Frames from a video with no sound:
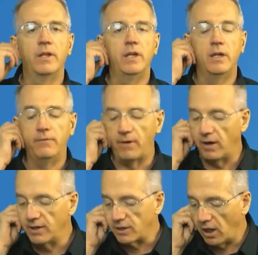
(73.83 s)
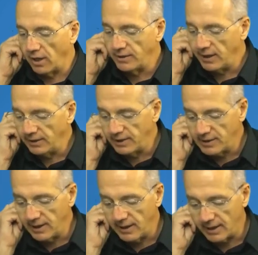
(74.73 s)
the various content
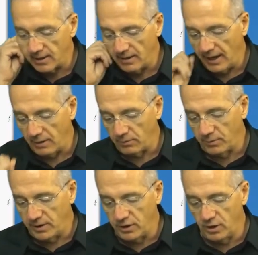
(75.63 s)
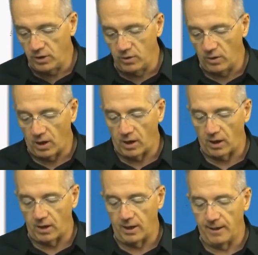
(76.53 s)
that's in there, and when we do
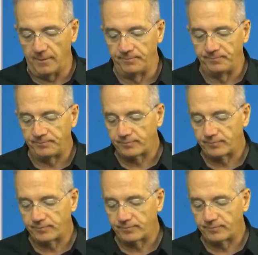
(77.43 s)
our, um,